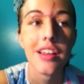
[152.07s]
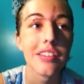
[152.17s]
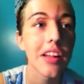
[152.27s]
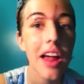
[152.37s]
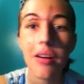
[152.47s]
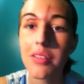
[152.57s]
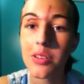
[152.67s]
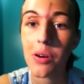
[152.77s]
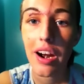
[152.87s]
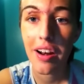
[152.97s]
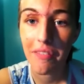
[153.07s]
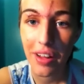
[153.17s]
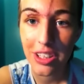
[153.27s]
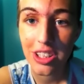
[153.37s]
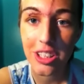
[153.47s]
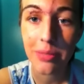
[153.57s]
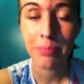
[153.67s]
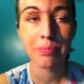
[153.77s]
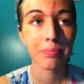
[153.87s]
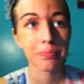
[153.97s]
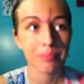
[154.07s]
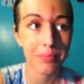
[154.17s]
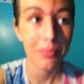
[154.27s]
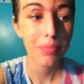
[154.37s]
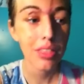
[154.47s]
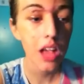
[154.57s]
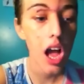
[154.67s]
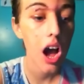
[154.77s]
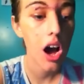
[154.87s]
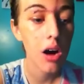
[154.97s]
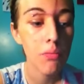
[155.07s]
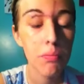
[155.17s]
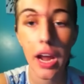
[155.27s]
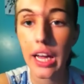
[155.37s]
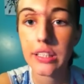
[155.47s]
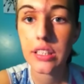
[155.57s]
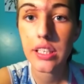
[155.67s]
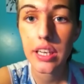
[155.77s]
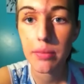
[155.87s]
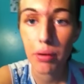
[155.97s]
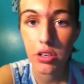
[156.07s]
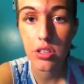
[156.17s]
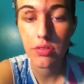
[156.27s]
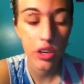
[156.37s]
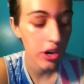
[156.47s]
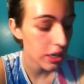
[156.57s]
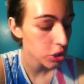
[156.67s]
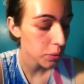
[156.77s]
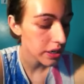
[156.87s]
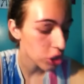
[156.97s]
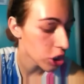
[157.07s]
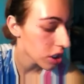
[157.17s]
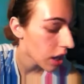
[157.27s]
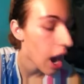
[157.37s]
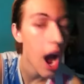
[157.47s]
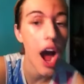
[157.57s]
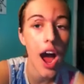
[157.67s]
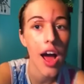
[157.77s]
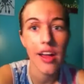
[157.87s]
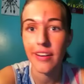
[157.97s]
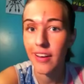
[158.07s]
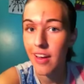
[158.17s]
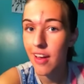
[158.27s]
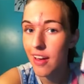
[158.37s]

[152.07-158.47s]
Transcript: So that was quite an adventure. Um, but I did get parts of the graduation on